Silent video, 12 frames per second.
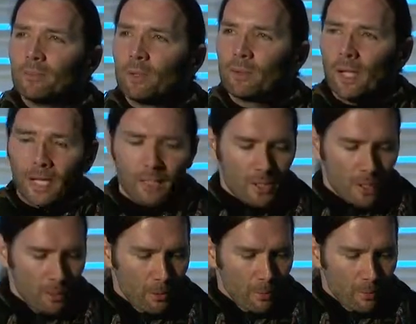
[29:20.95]
Okay,
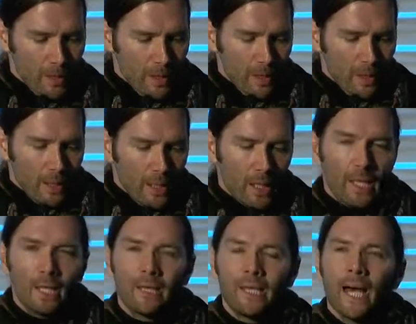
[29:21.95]
so
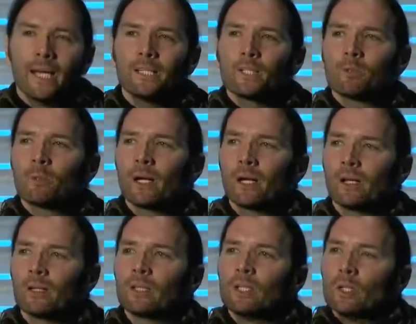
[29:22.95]
that is
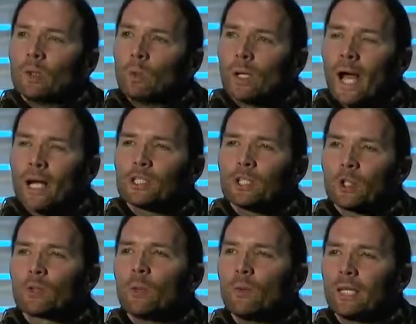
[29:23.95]
where we're actually
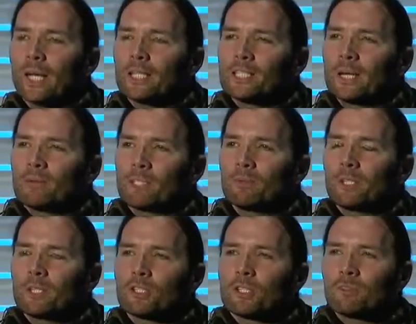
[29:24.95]
growing enzymes to be
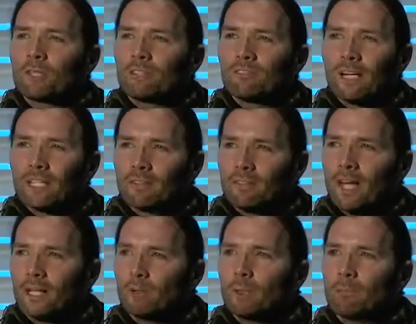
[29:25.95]
extremely effective,
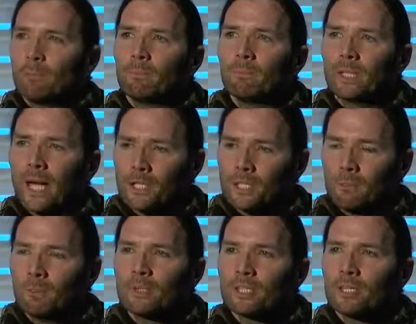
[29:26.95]
and we actually
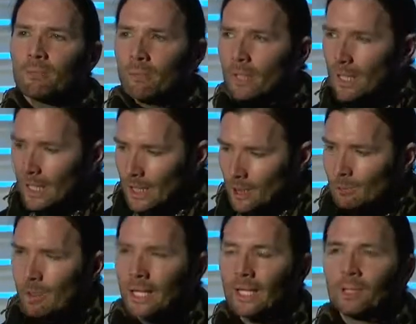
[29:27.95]
put them in a
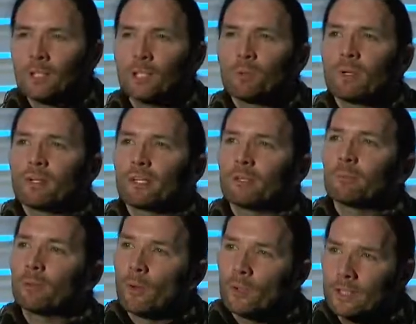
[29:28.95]
range where they're
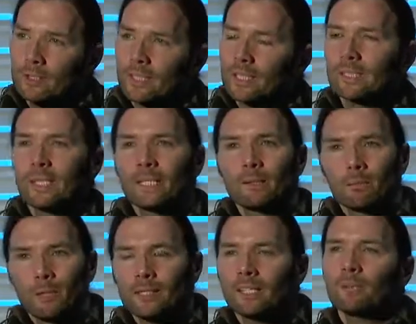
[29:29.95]
proteolytic. They can
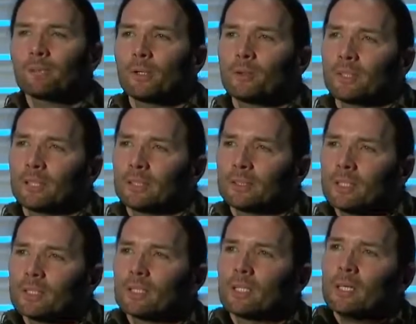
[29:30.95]
break down
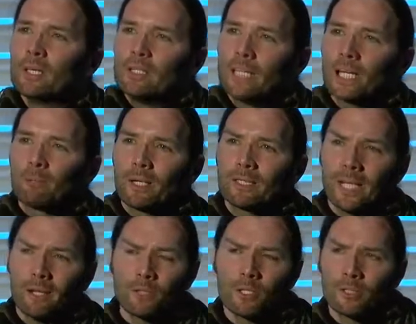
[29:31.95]
proteins, they can break
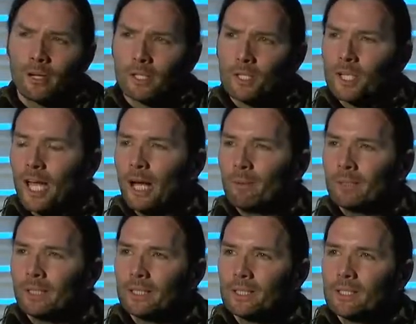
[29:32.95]
down starch,
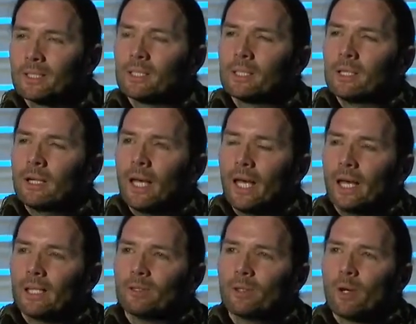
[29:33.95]
amylase,
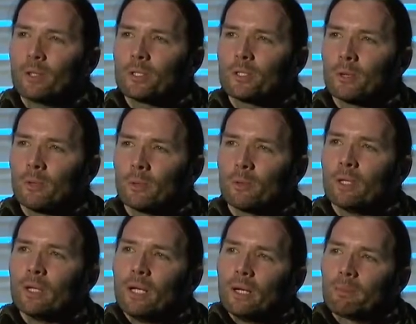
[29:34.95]
and also
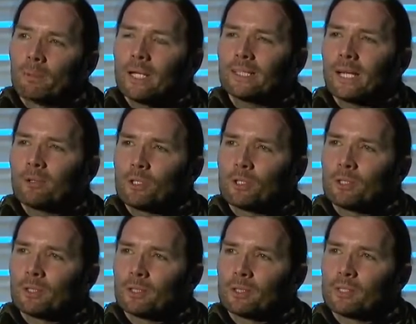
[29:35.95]
break down
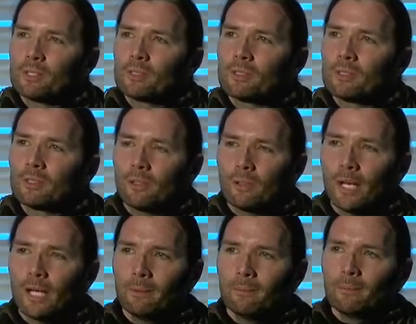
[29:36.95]
sugars,
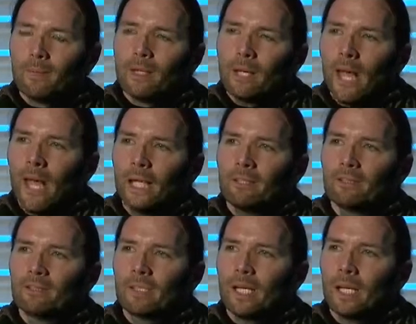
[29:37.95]
okay? And
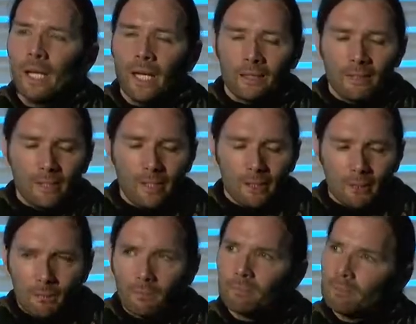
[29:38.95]

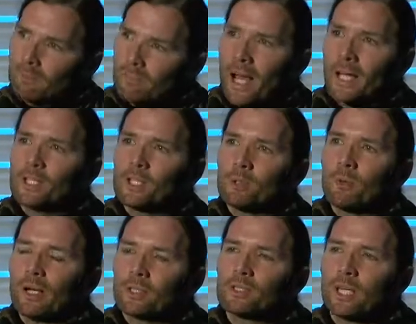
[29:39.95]
fats as
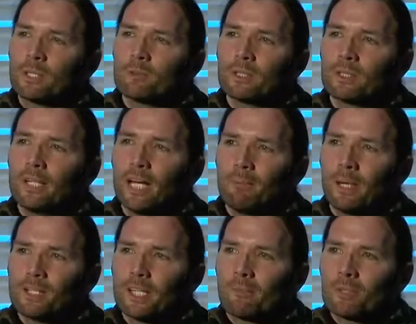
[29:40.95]
well. So that's where the
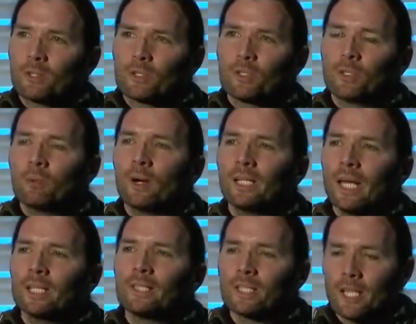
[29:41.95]
lipase comes in. So you want
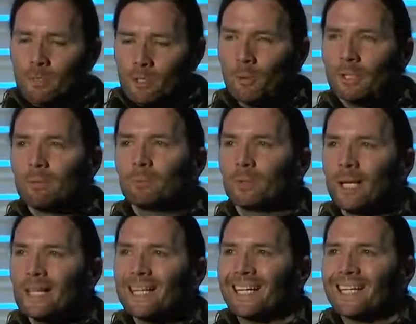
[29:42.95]
enzymes, you want a
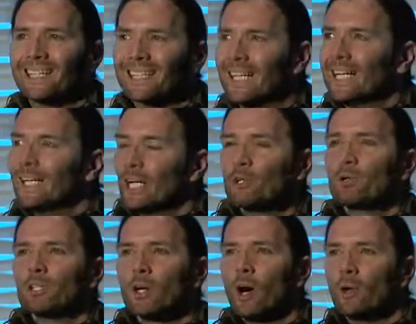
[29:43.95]
blend that can
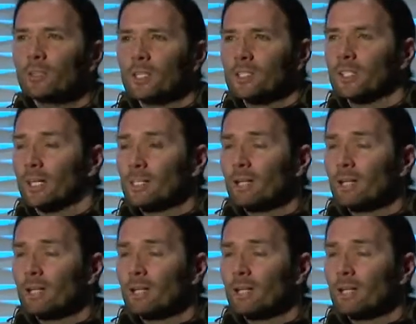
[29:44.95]
address all these things.